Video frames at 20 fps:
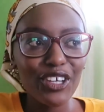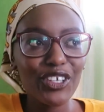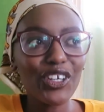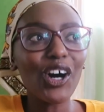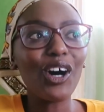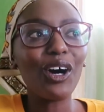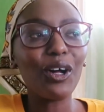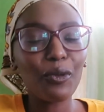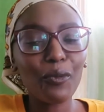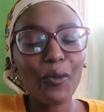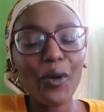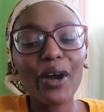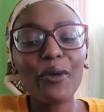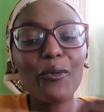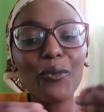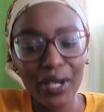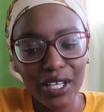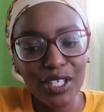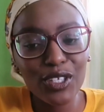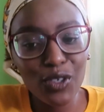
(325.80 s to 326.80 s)
Y'all,
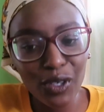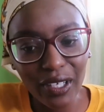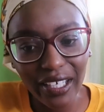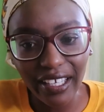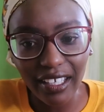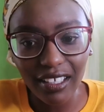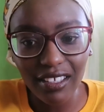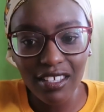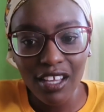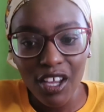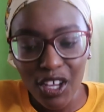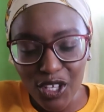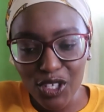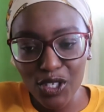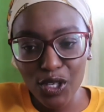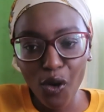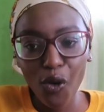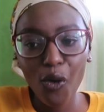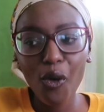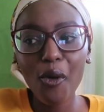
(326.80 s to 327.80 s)
we're students.
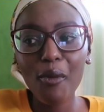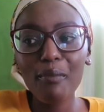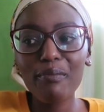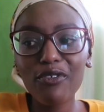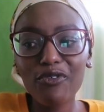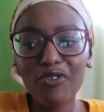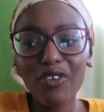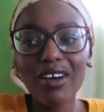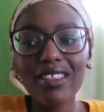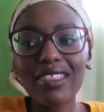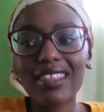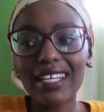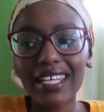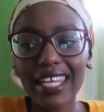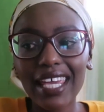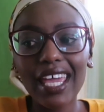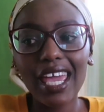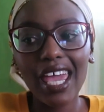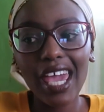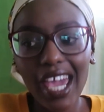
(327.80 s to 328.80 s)
So before the
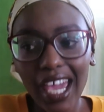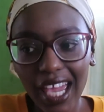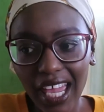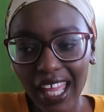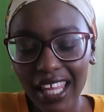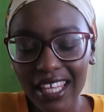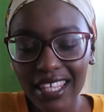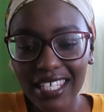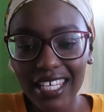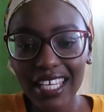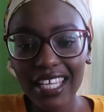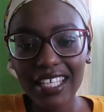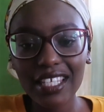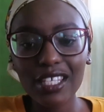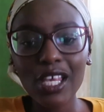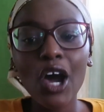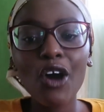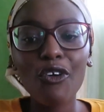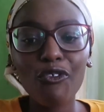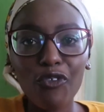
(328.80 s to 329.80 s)
day ends,
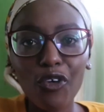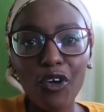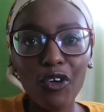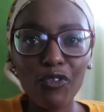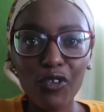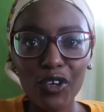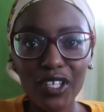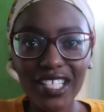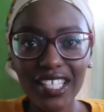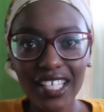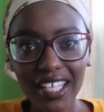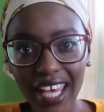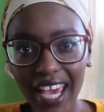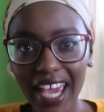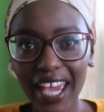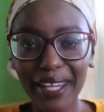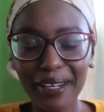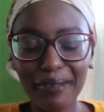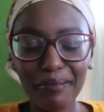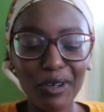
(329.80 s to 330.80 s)
it's
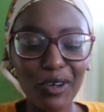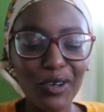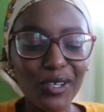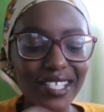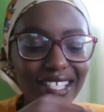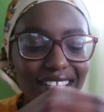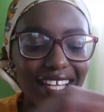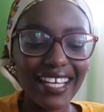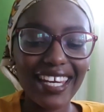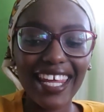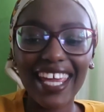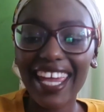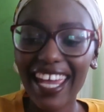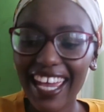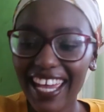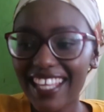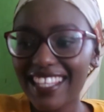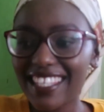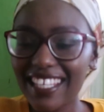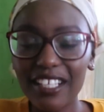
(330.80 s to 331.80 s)
4:49 because the day
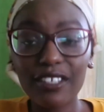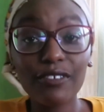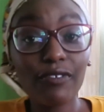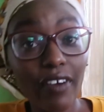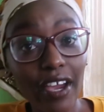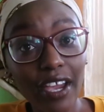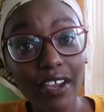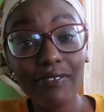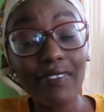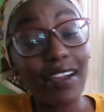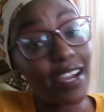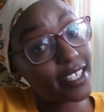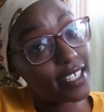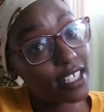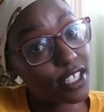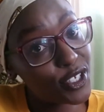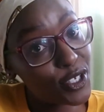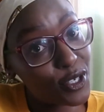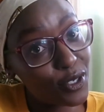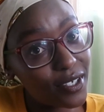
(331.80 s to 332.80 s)
ends at 5 as
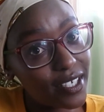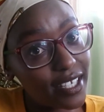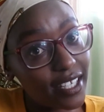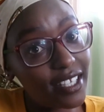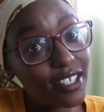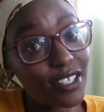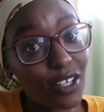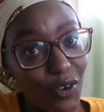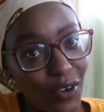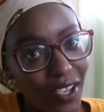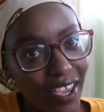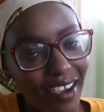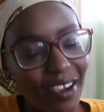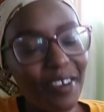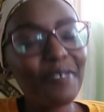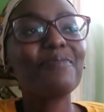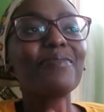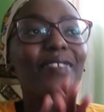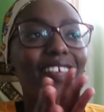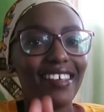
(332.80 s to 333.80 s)
a student,
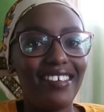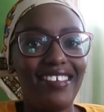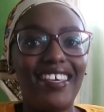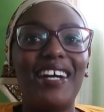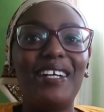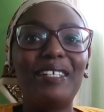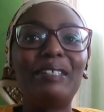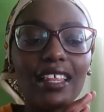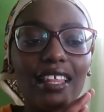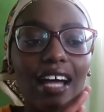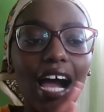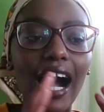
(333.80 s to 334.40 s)
okay? Yeah.